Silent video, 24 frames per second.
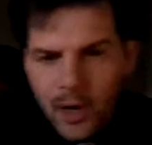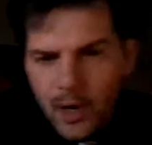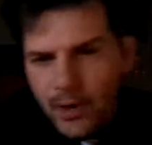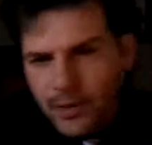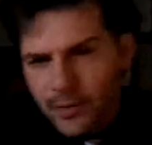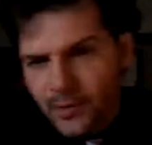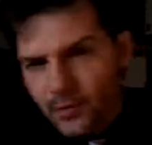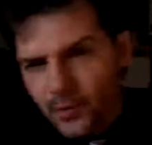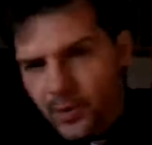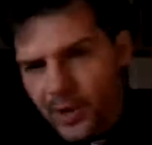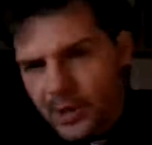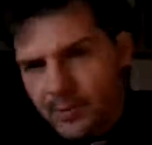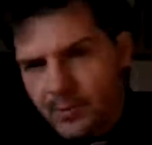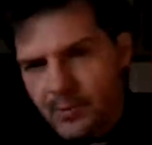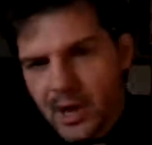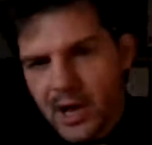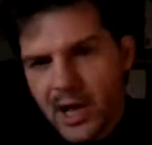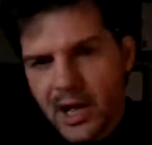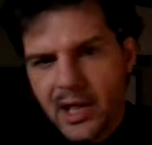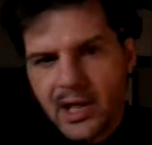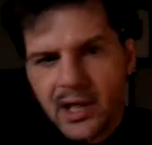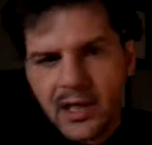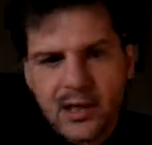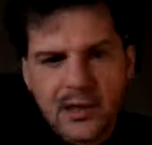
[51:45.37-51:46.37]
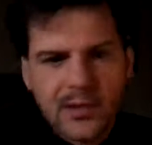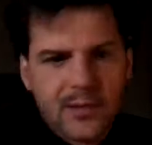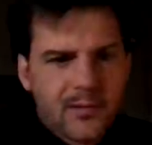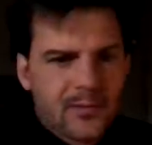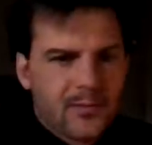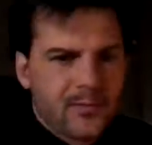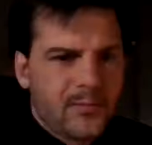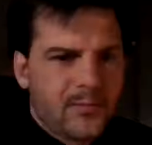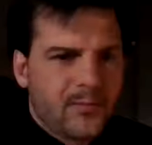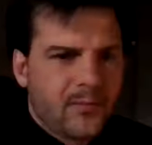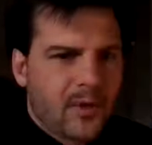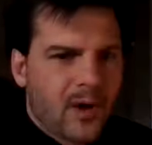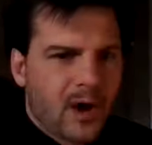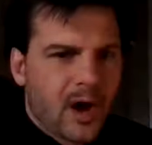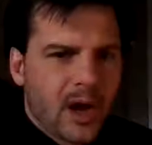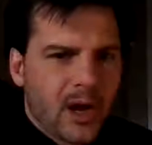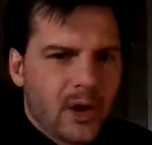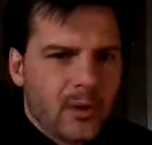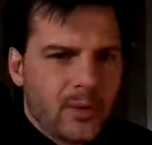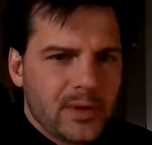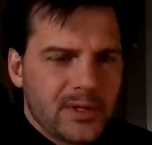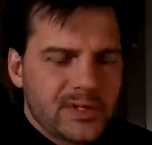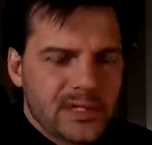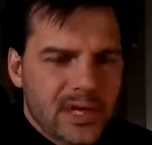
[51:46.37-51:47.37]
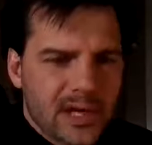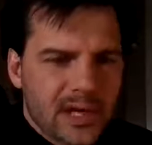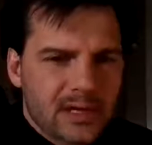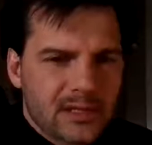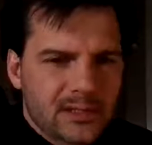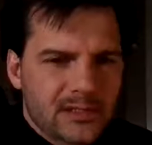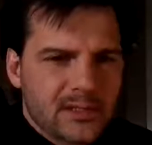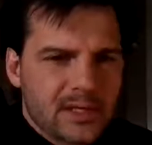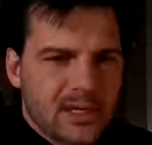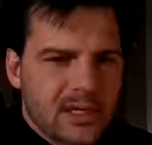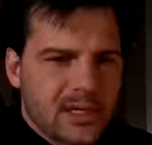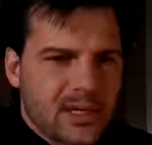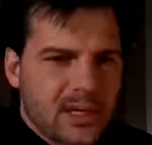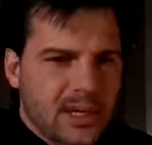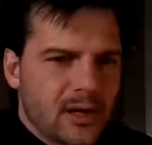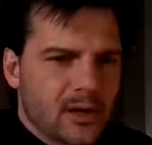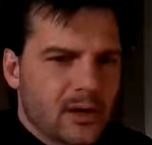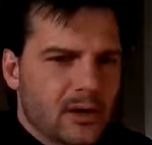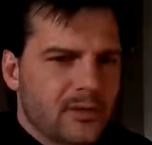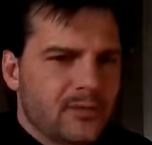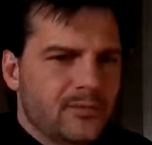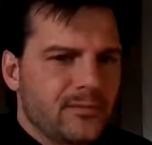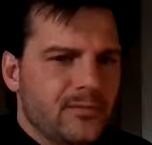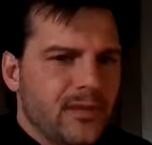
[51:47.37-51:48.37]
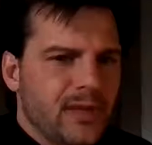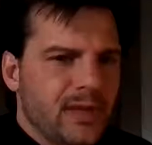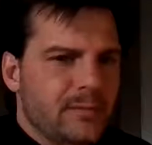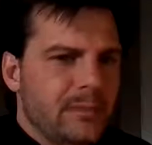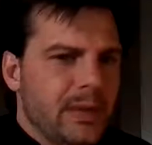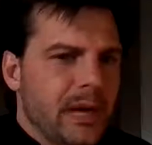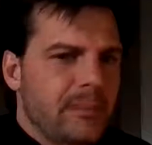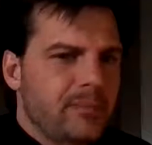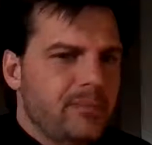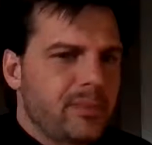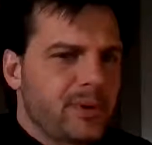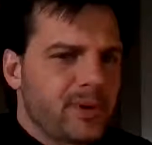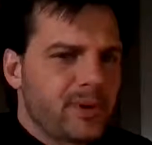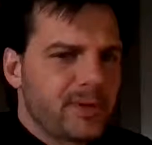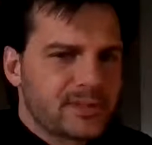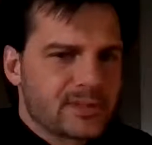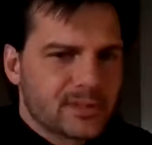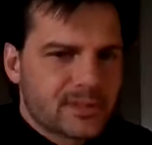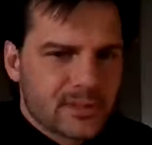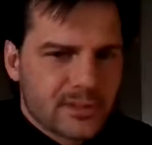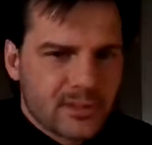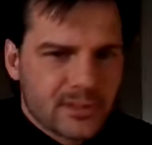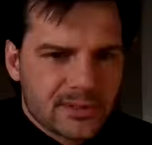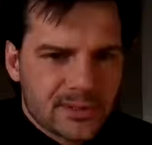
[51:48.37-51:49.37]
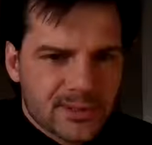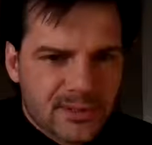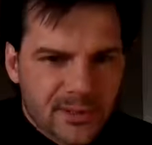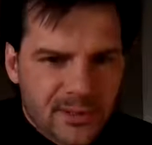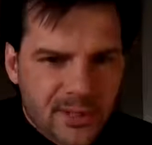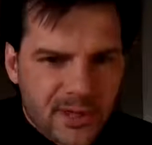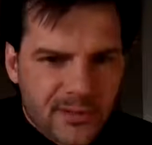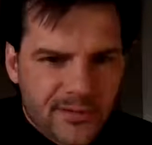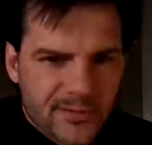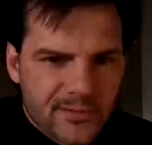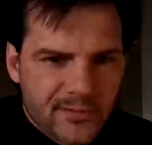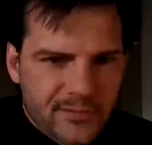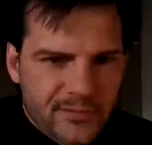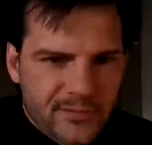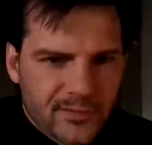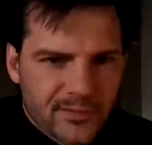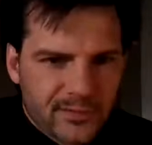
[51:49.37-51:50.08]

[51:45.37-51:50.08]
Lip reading: And the way I always had to take care of like my personal stuff